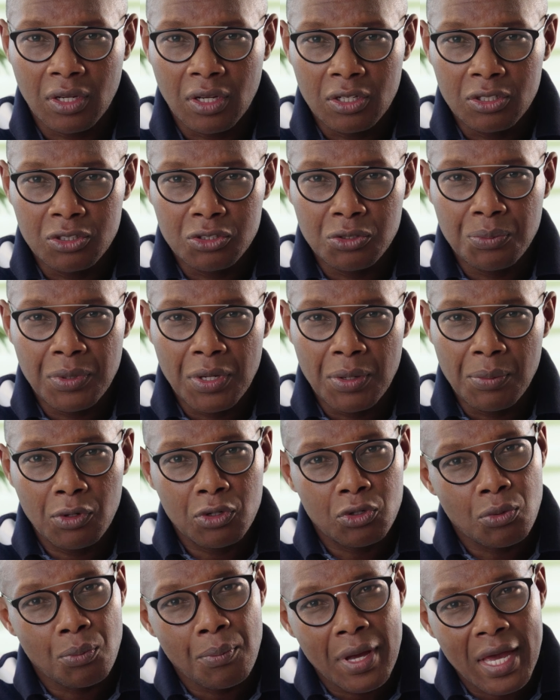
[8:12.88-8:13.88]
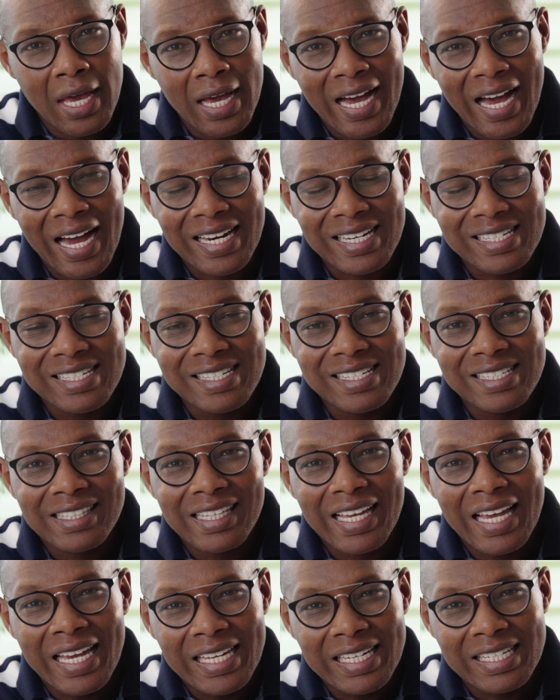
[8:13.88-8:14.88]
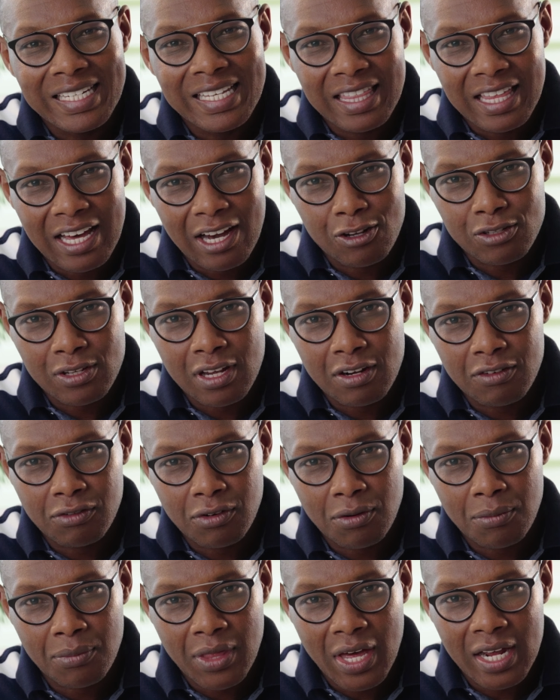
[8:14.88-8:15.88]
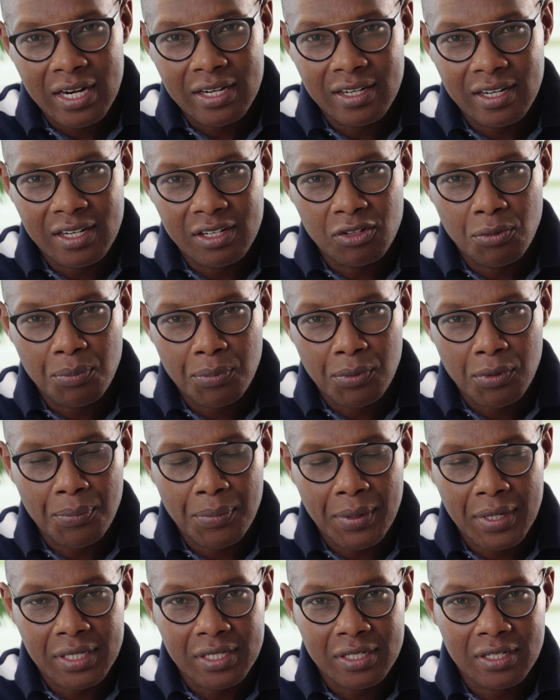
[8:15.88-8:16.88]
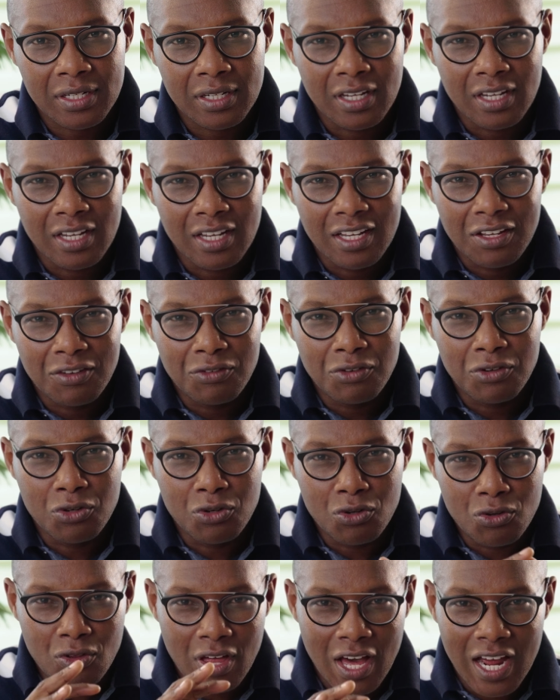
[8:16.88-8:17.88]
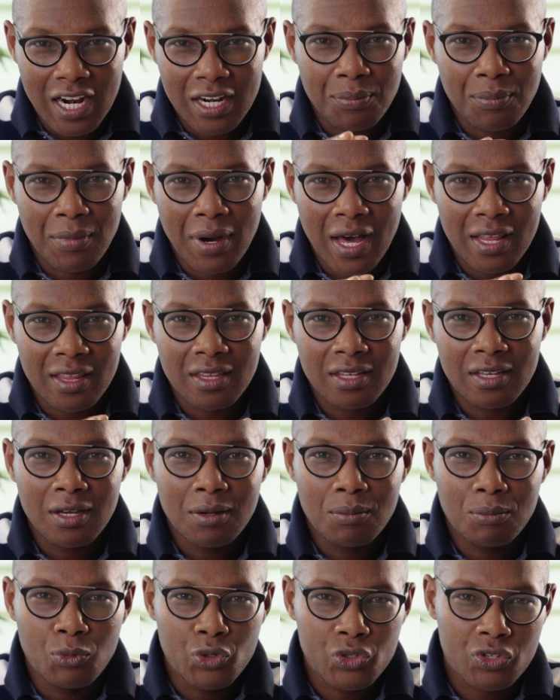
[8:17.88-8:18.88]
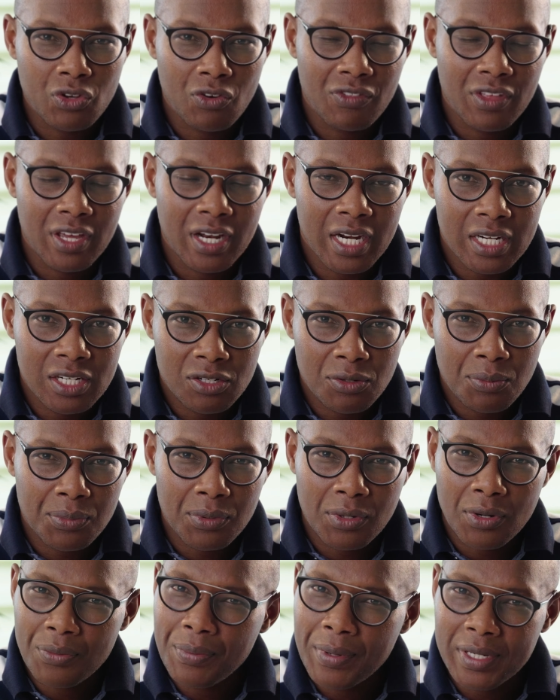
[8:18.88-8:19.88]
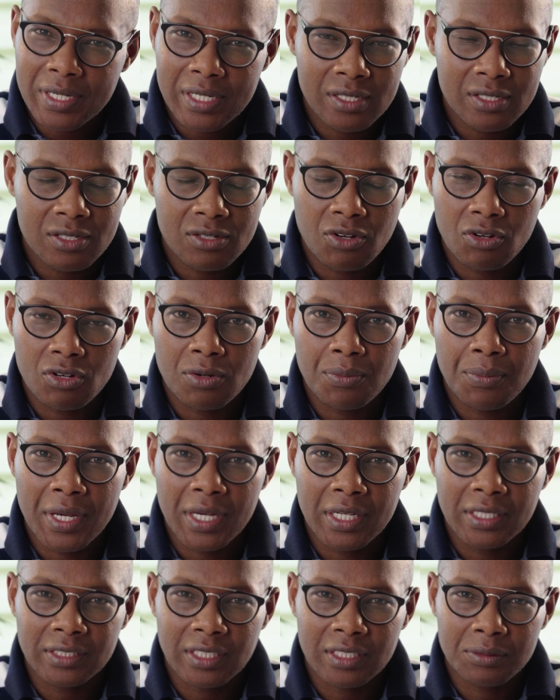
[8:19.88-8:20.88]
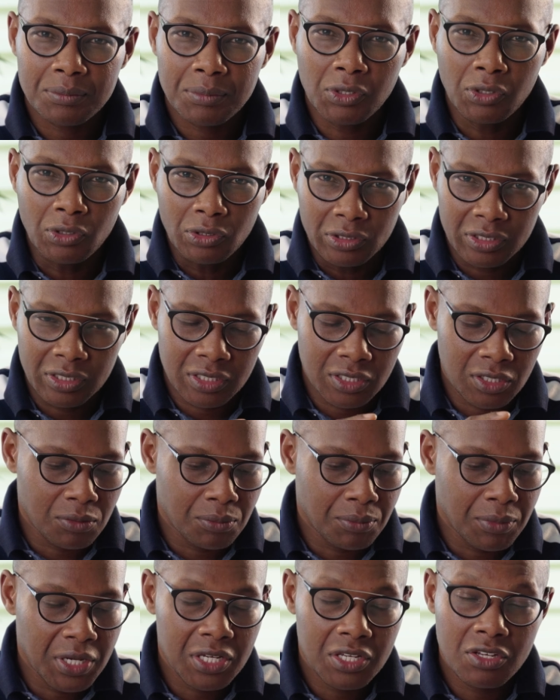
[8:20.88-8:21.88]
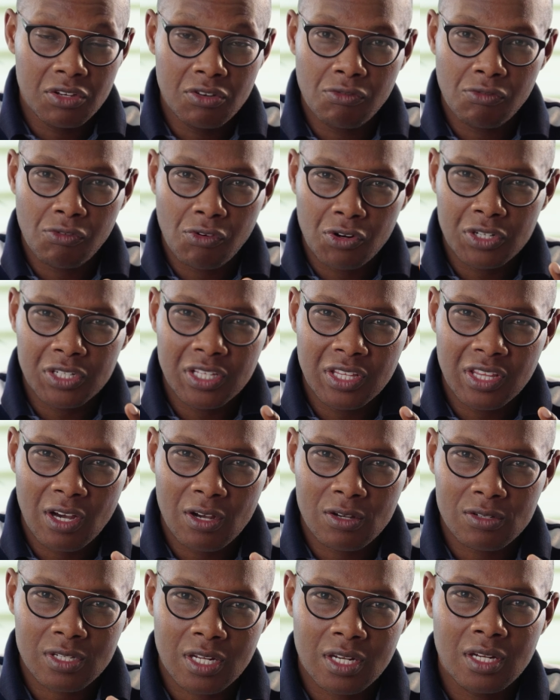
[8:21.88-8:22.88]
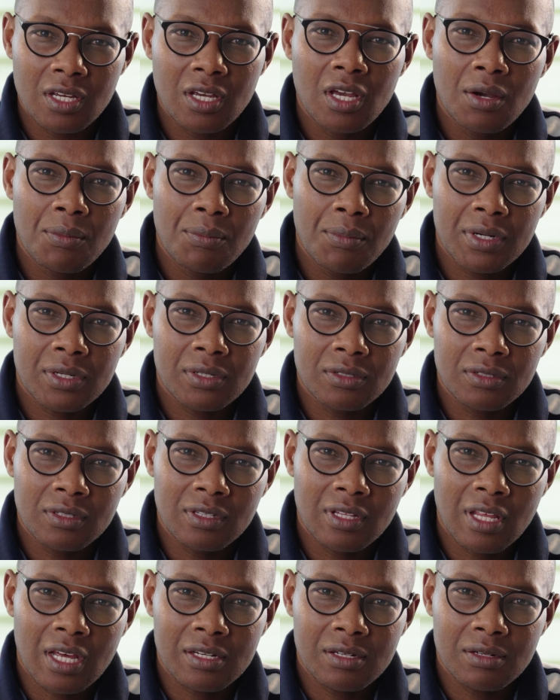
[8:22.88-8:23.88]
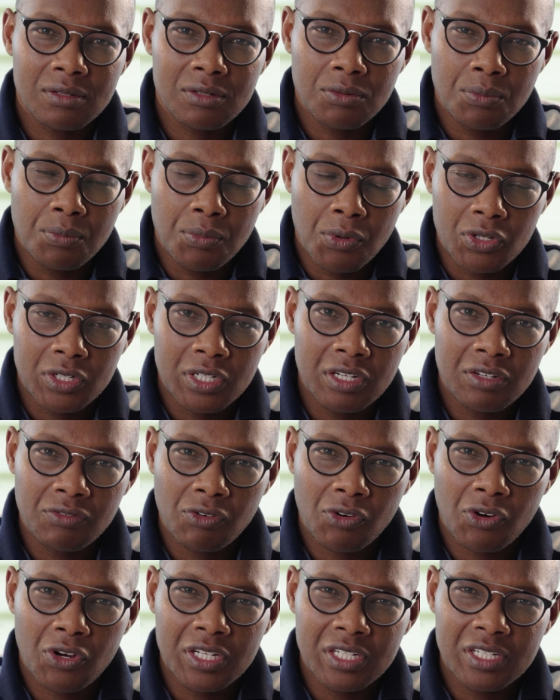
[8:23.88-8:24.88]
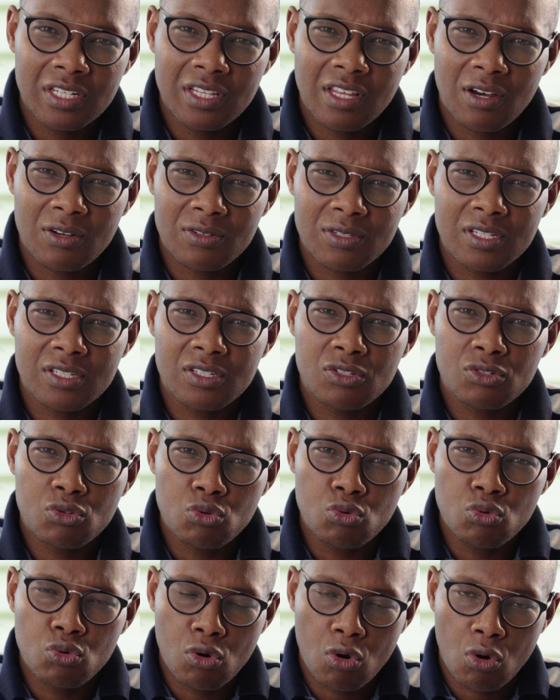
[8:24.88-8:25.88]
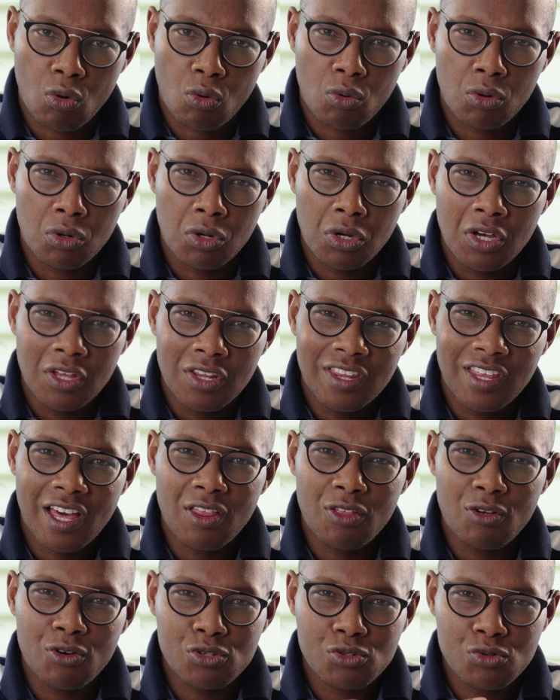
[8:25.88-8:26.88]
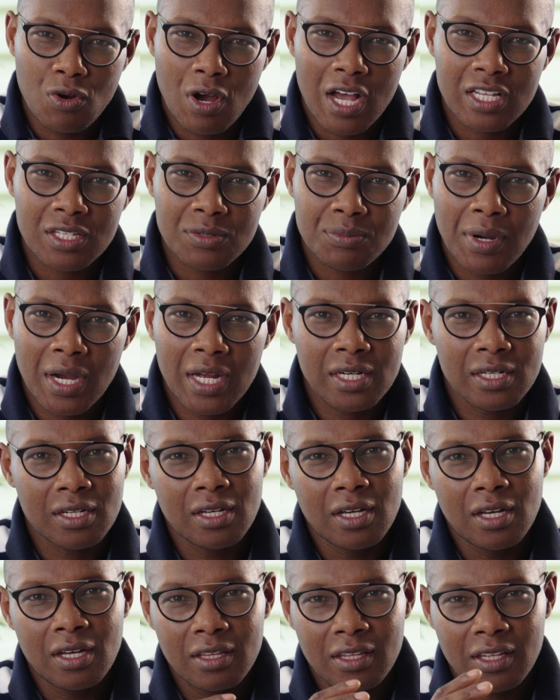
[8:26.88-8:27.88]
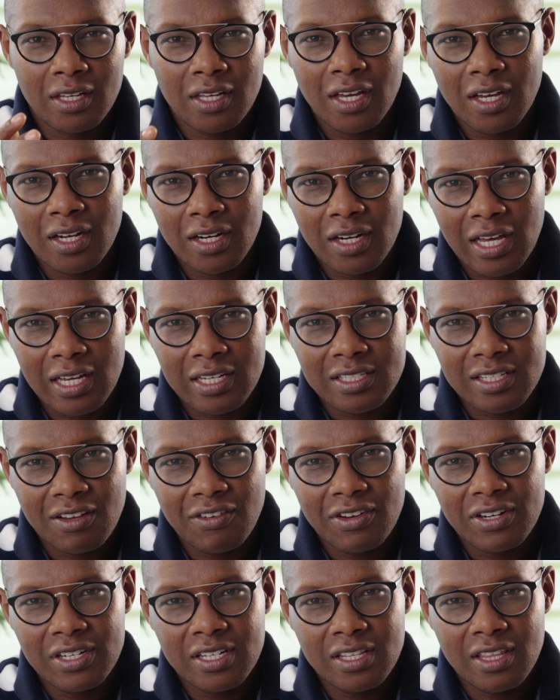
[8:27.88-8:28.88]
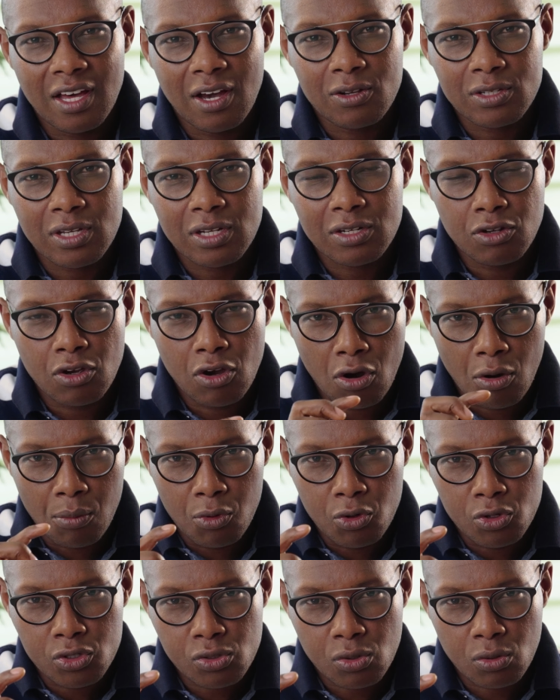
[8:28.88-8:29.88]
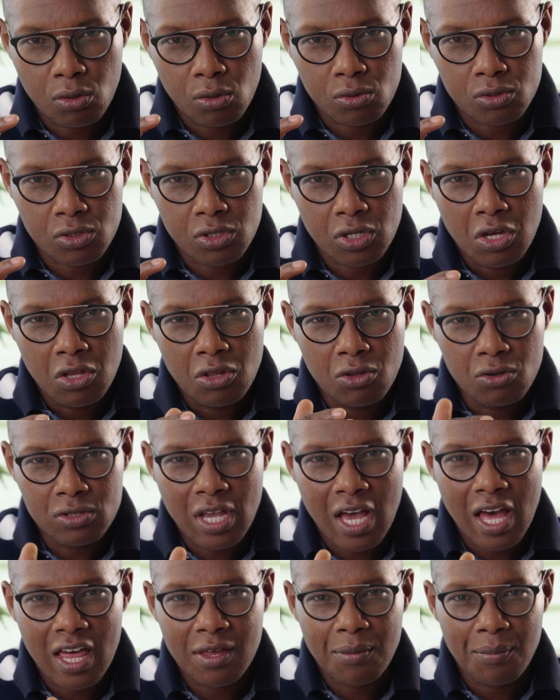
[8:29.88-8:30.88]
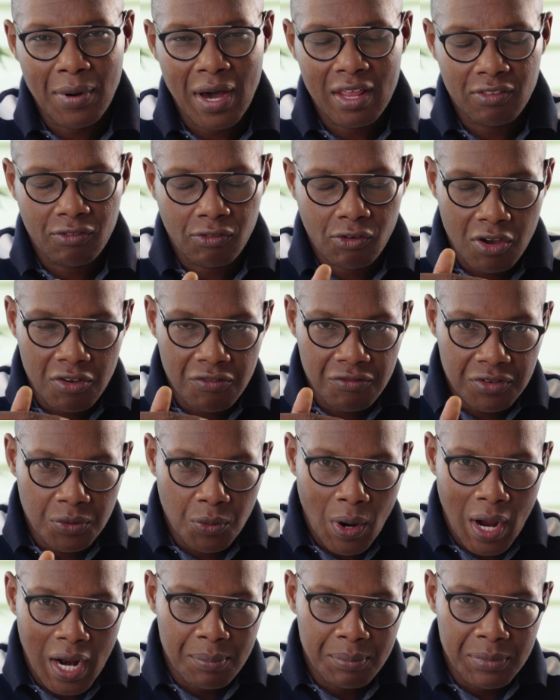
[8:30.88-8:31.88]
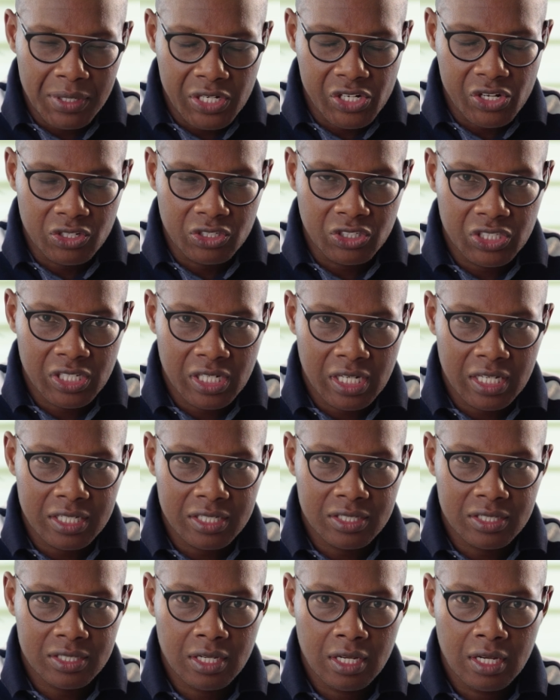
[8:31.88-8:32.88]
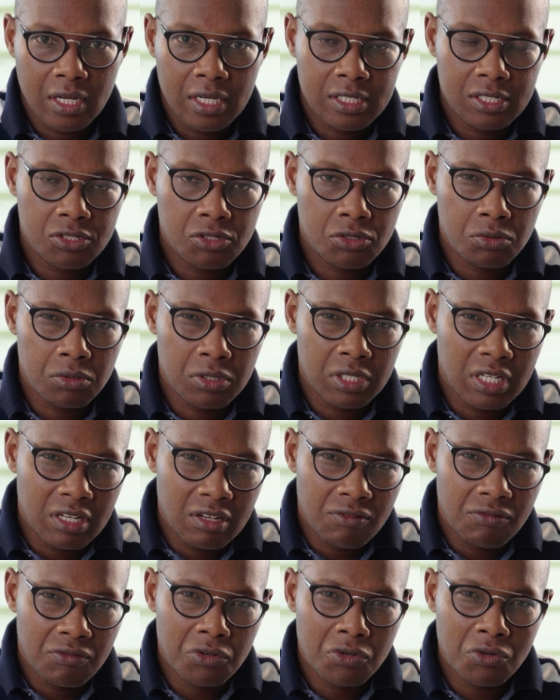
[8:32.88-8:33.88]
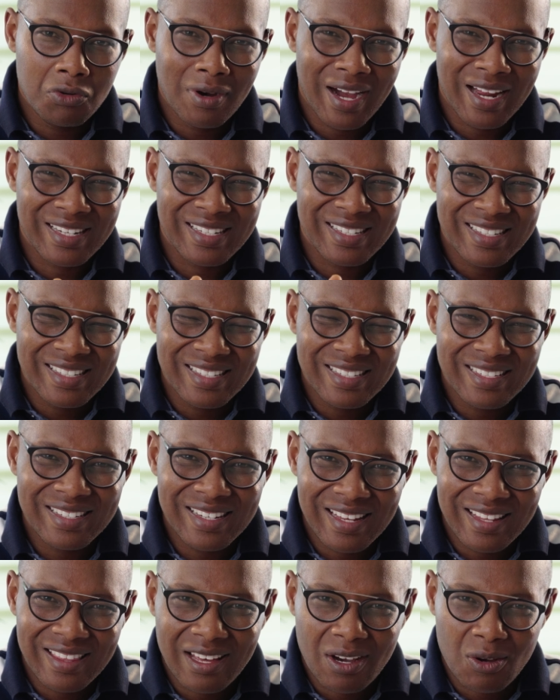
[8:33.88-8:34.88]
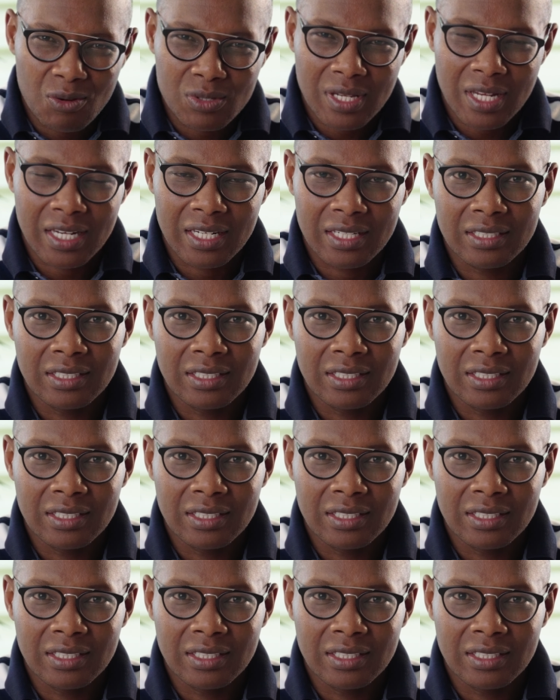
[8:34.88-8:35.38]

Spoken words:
you should be able to make at least 80,000 from that rental property. If you do that math, most of the rental properties don't make sense because it will make you 40,000, but that you bought it for 80,000 is too low. There are those who are smart, they get like 70,000, you're almost close. Those are the math. For every 1 million shillings, it should give you at least 10,000